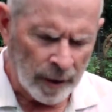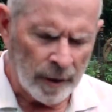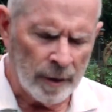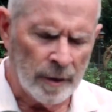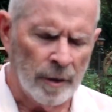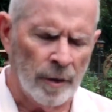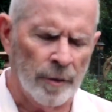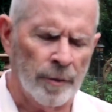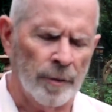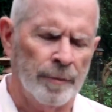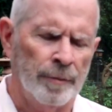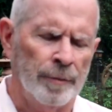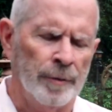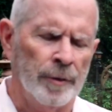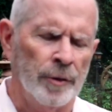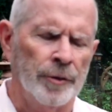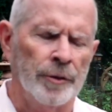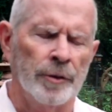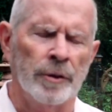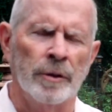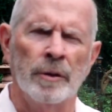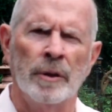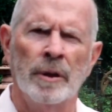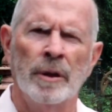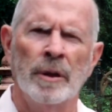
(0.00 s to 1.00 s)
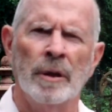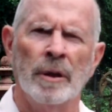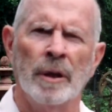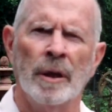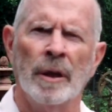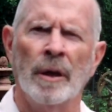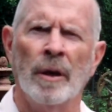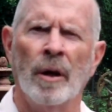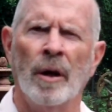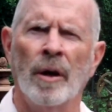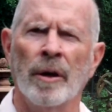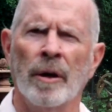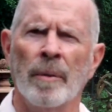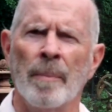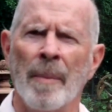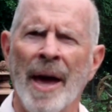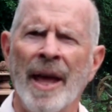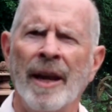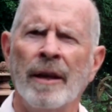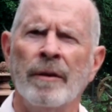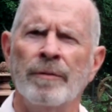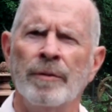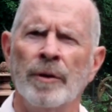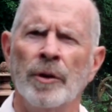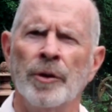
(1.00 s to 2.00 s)
another filter, uh,
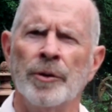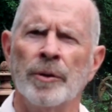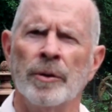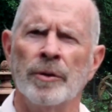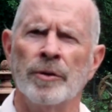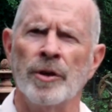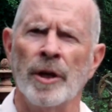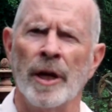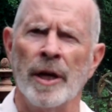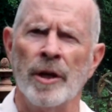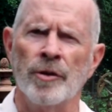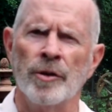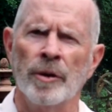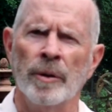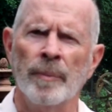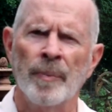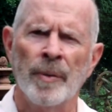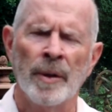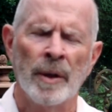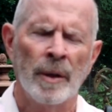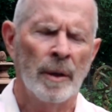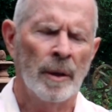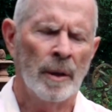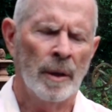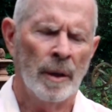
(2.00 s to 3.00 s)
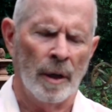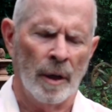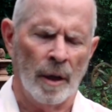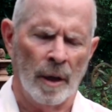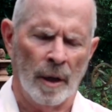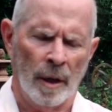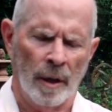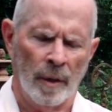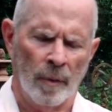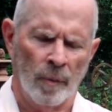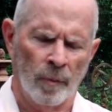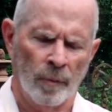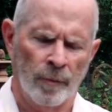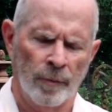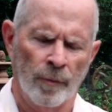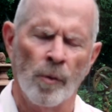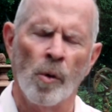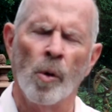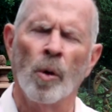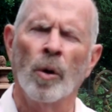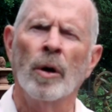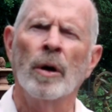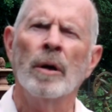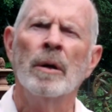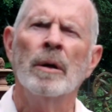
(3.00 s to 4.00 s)
automatic filter changer uh,
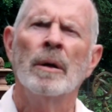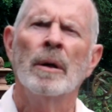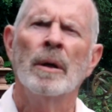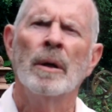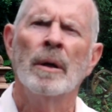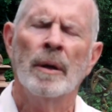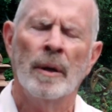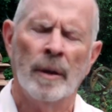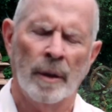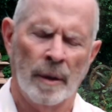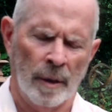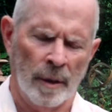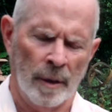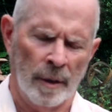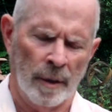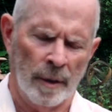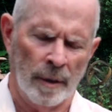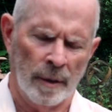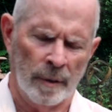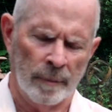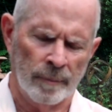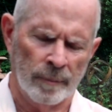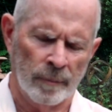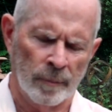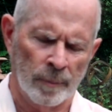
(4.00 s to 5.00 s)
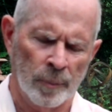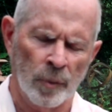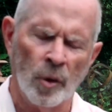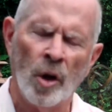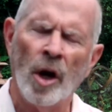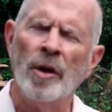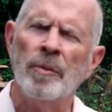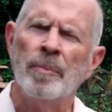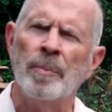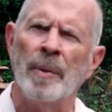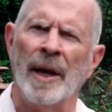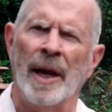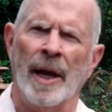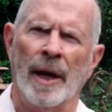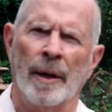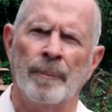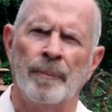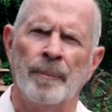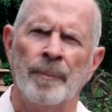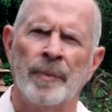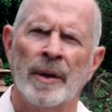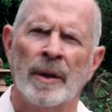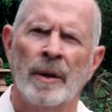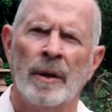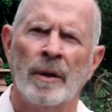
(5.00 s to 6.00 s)
for uh,
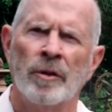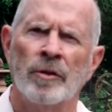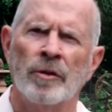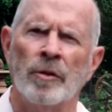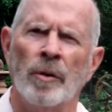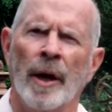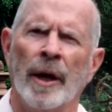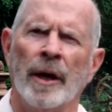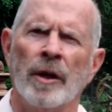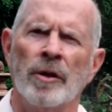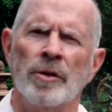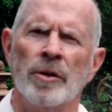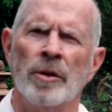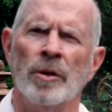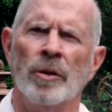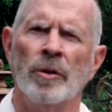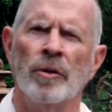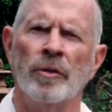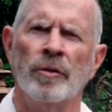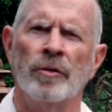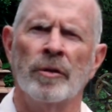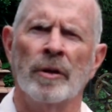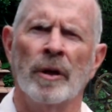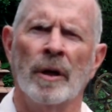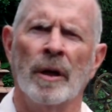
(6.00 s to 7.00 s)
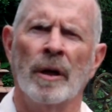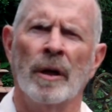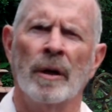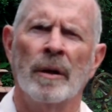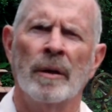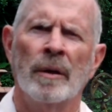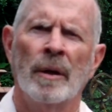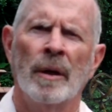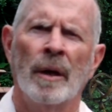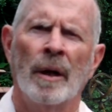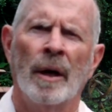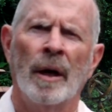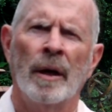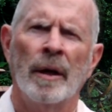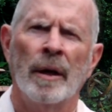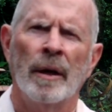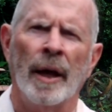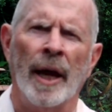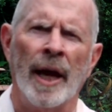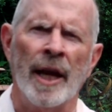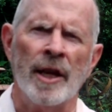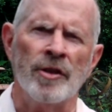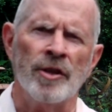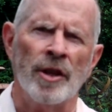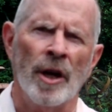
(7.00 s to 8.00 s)
broadband. So I can use
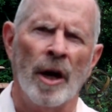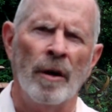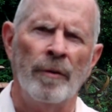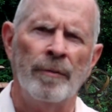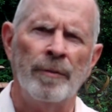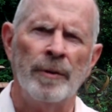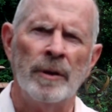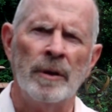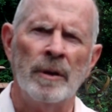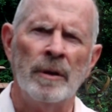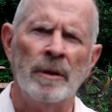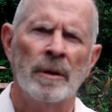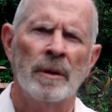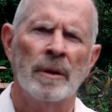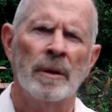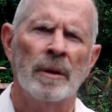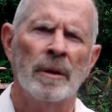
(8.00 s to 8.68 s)
H-alpha, uh, uh,